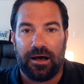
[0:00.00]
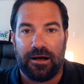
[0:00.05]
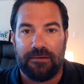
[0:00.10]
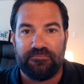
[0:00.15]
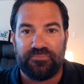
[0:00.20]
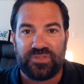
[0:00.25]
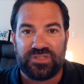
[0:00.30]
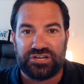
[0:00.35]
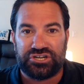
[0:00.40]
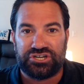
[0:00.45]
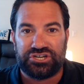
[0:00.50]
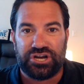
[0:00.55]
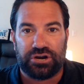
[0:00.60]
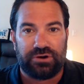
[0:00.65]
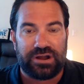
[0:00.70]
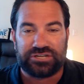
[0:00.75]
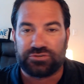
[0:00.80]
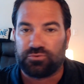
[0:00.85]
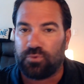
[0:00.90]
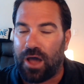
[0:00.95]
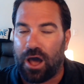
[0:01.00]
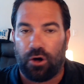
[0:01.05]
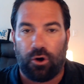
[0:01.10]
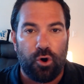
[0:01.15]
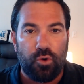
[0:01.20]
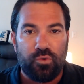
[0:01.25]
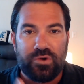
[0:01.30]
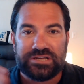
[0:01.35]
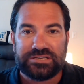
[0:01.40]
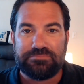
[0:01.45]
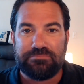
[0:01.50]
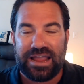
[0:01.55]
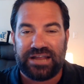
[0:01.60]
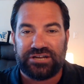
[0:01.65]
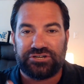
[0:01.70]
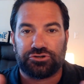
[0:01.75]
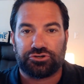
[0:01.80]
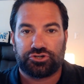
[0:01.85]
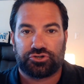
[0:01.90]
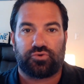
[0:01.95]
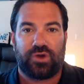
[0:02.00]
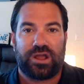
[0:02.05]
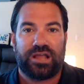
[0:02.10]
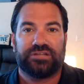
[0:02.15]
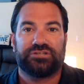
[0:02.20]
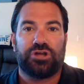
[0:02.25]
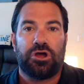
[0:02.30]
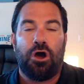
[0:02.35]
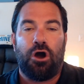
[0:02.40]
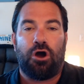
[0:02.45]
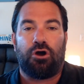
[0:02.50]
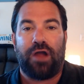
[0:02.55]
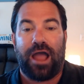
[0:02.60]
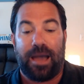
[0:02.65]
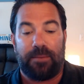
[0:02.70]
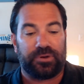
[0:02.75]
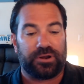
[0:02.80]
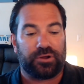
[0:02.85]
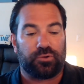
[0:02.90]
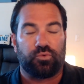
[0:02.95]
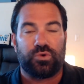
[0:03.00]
this year as well. Always major trends are happening.